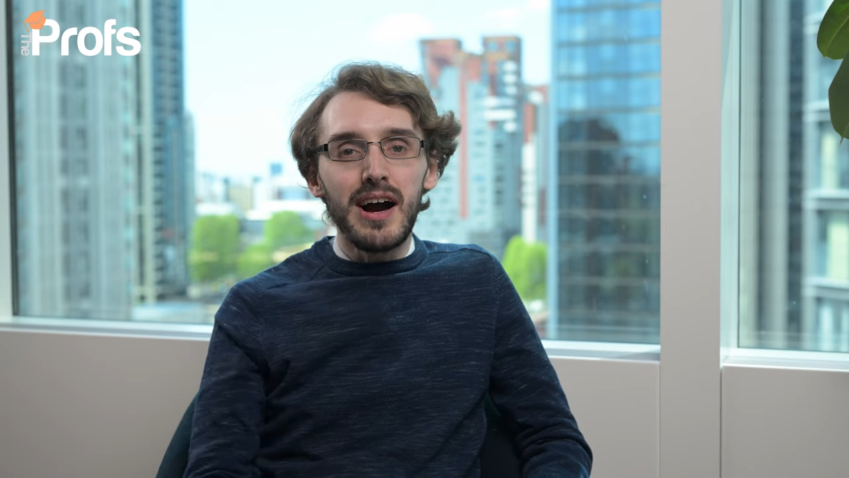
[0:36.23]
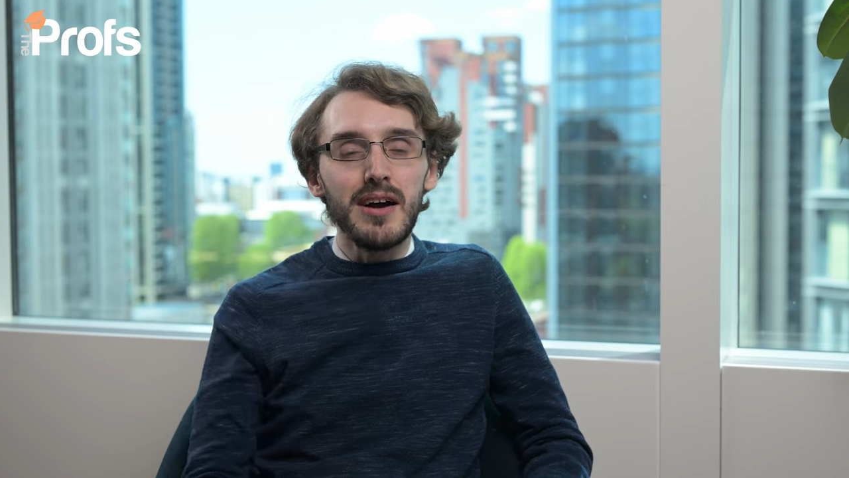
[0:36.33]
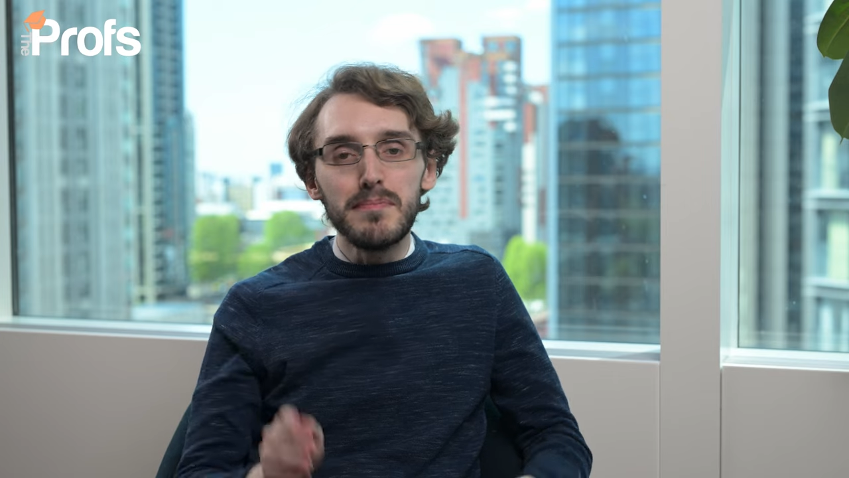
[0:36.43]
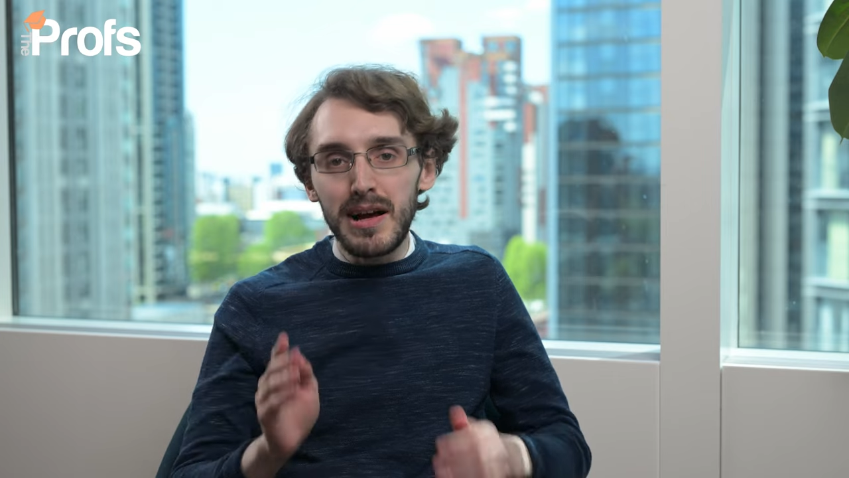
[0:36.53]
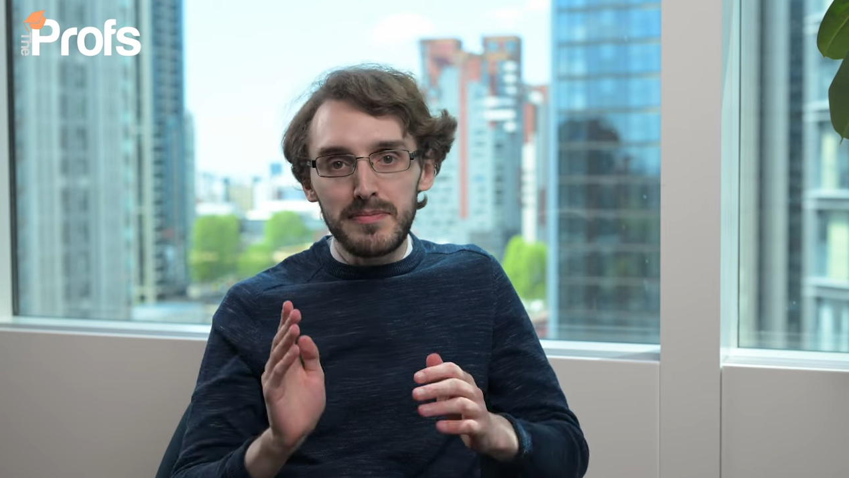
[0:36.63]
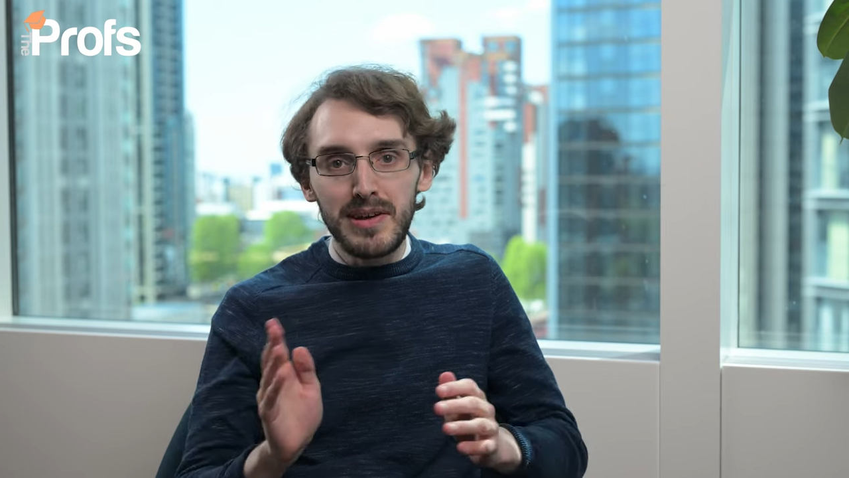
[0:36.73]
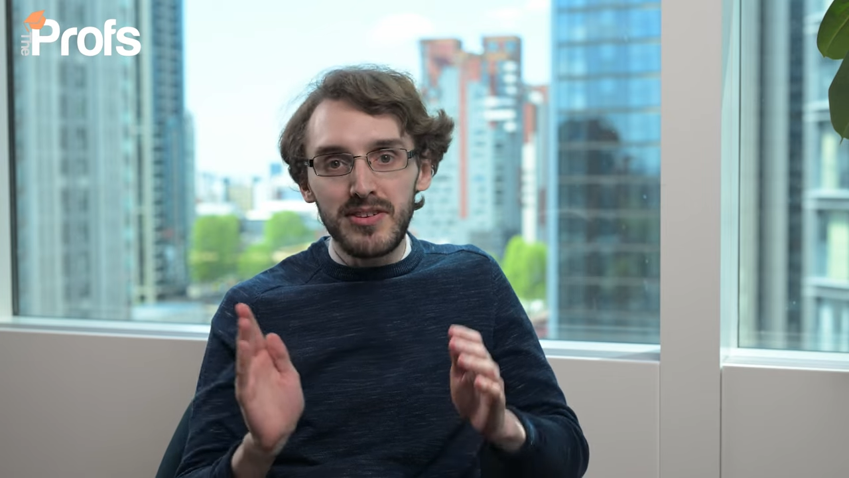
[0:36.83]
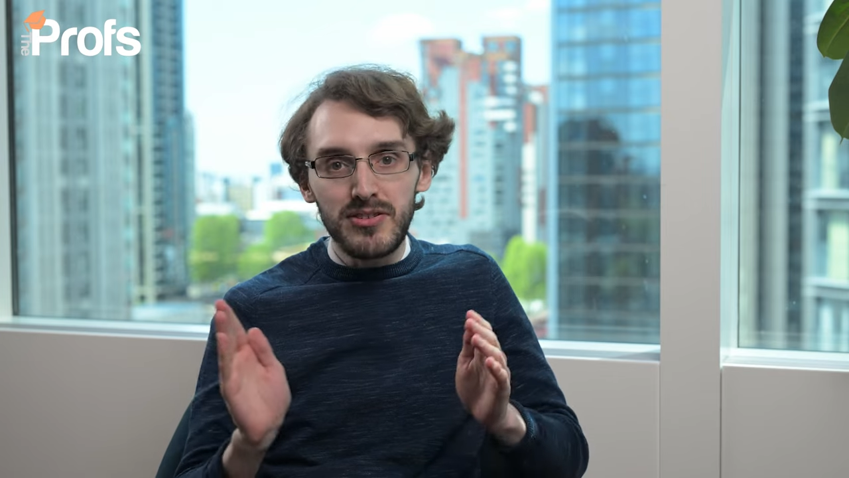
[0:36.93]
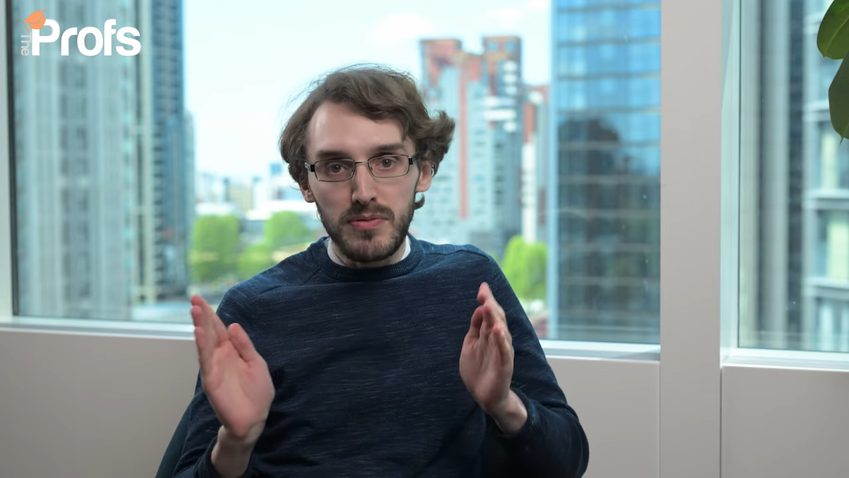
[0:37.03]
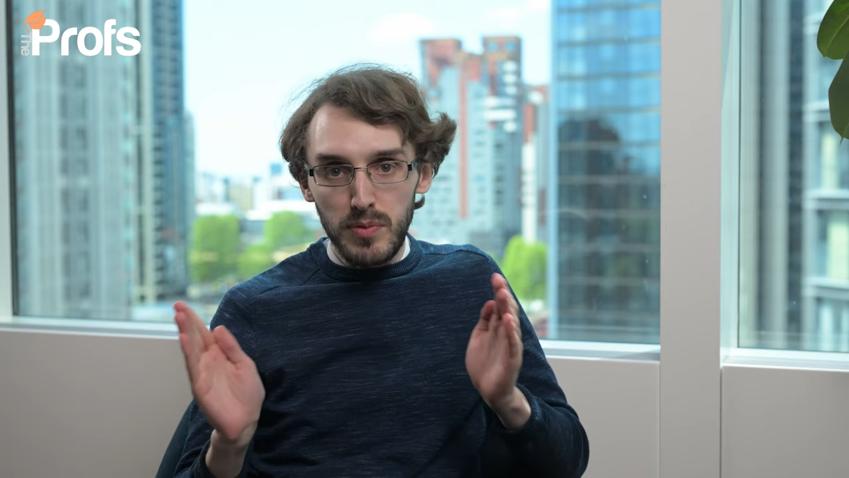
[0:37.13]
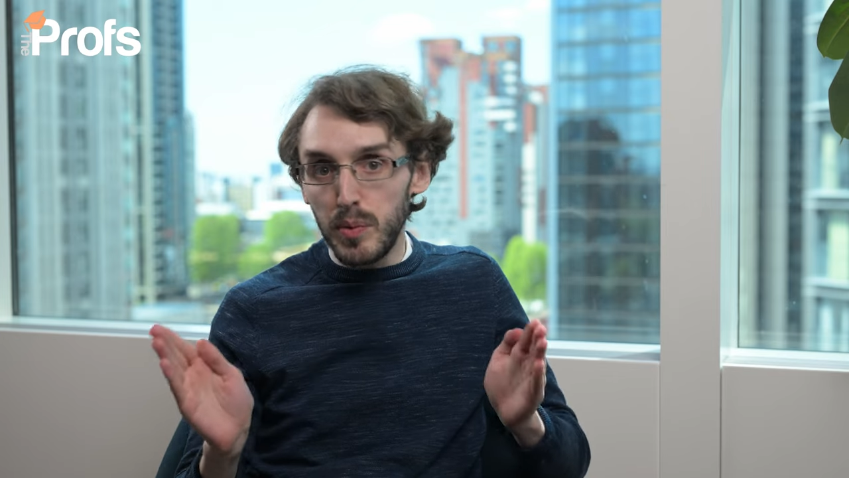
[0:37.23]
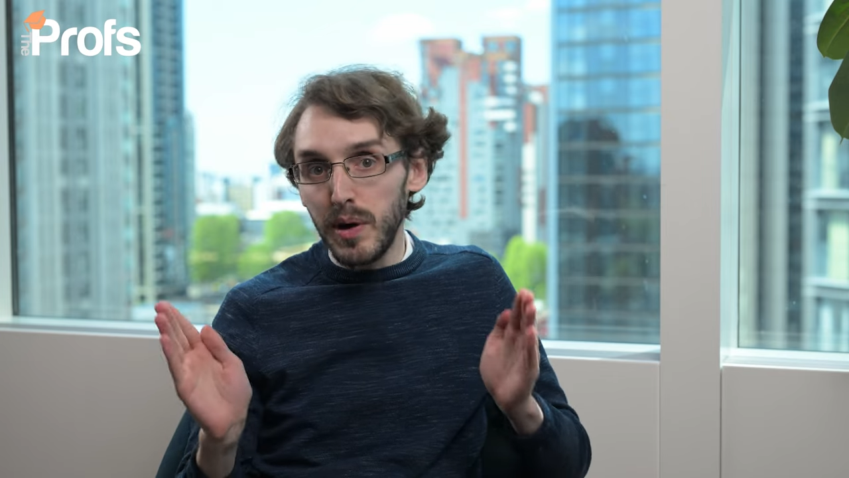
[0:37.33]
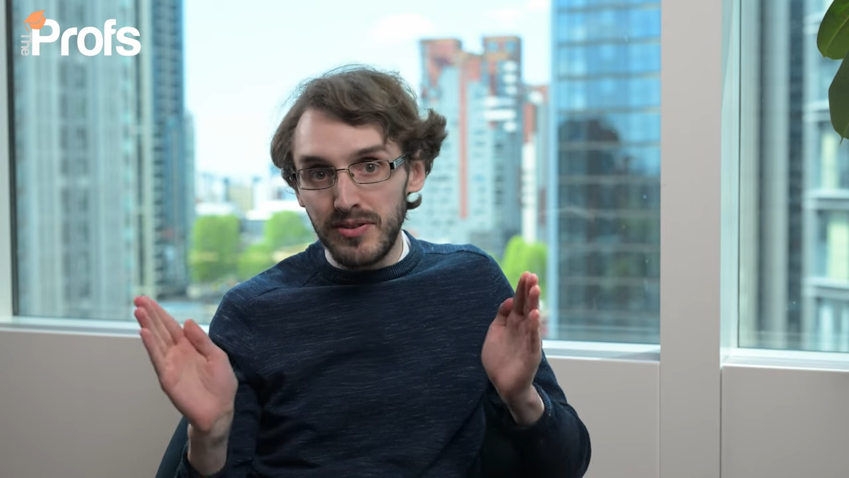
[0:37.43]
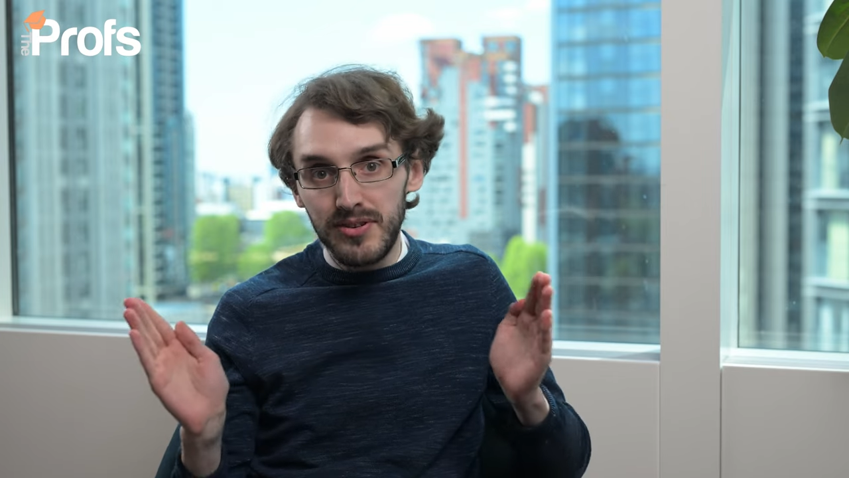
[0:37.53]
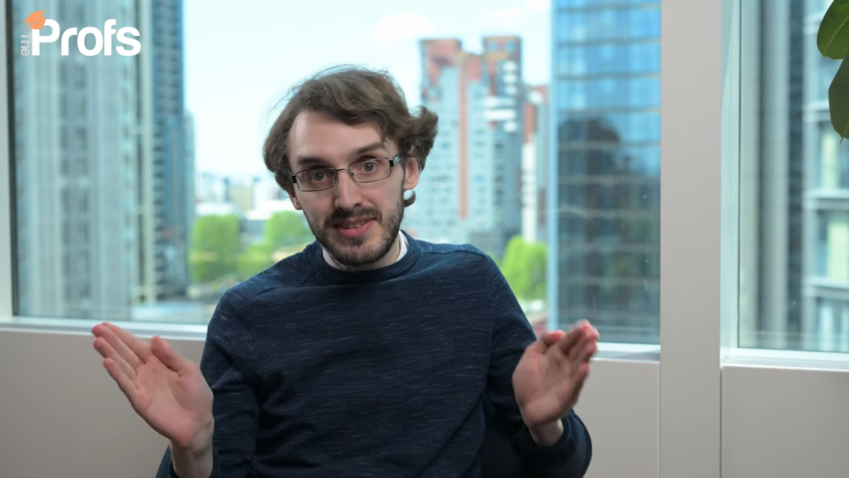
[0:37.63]
mathematics for
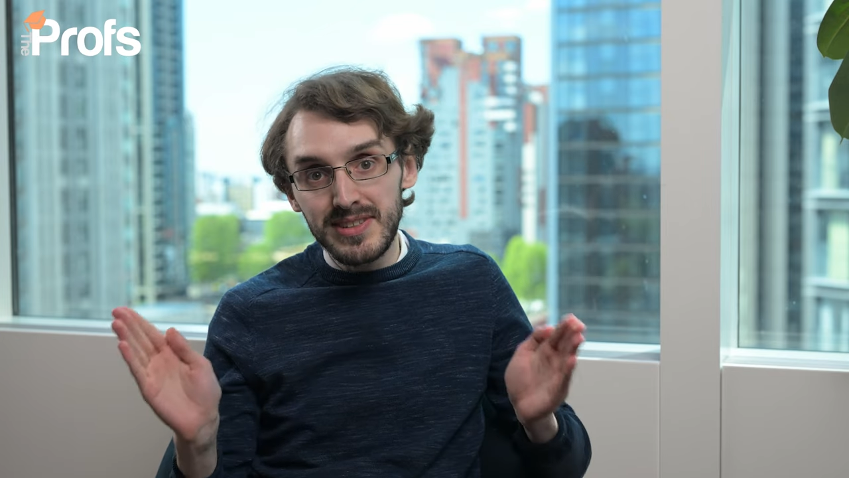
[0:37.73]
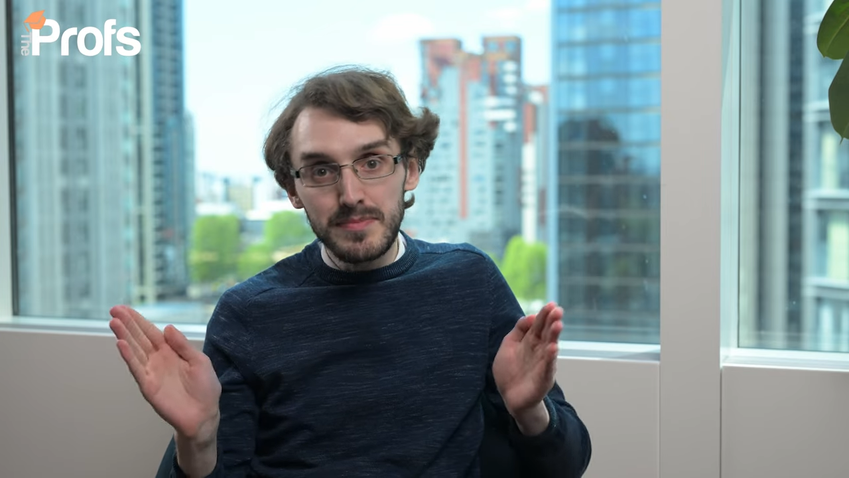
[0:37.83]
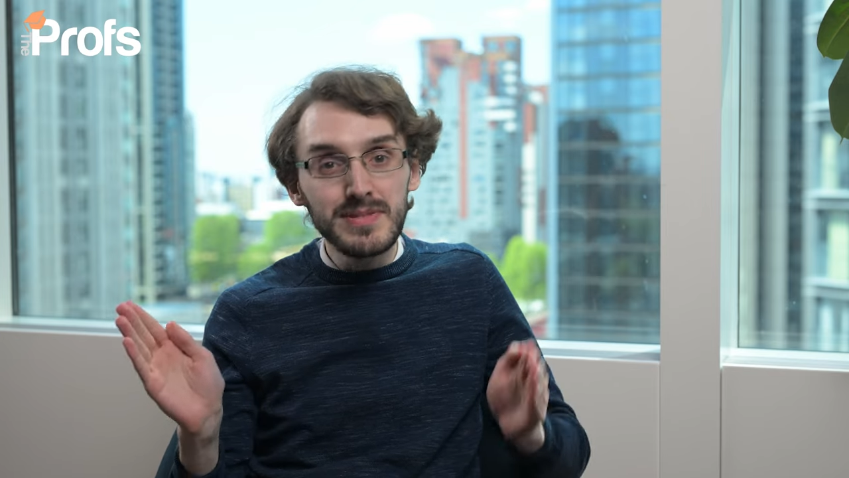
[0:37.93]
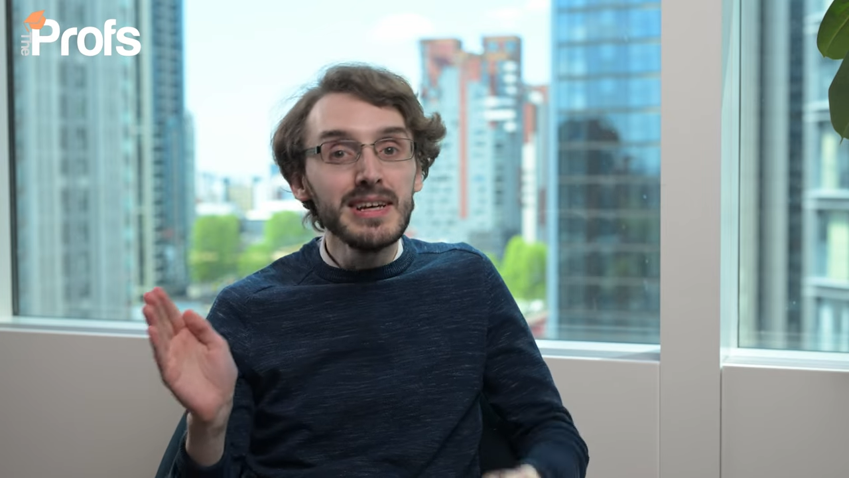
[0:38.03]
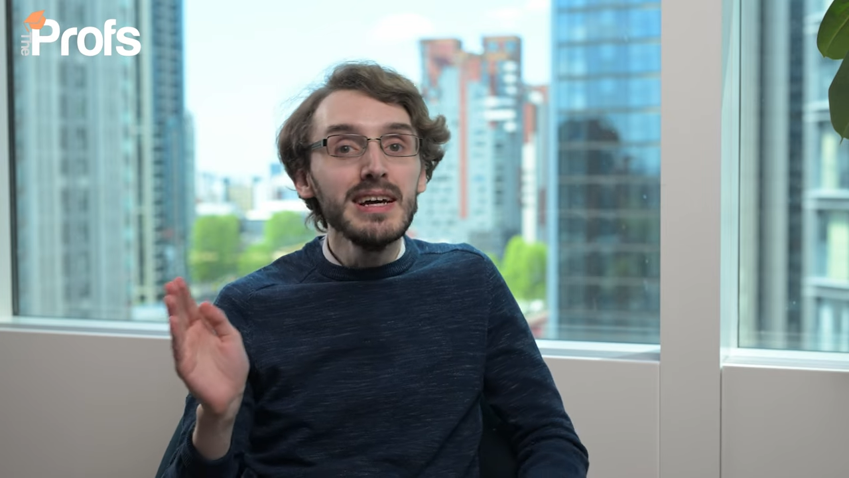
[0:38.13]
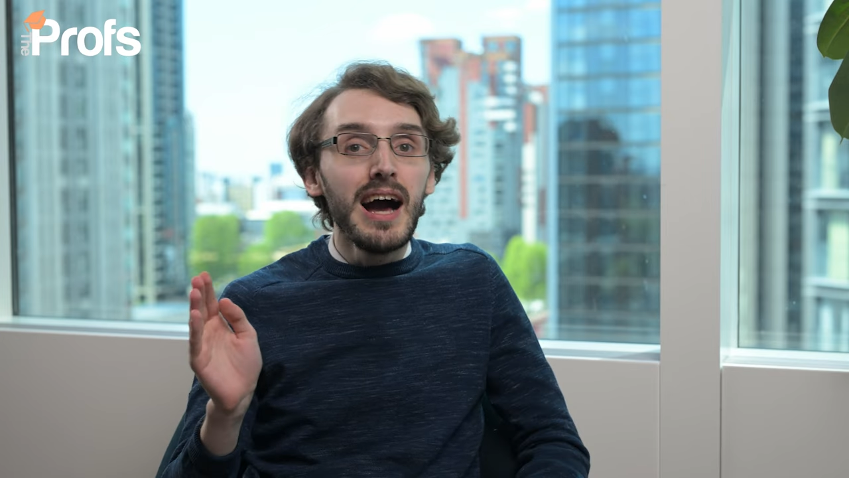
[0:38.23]
real-world systems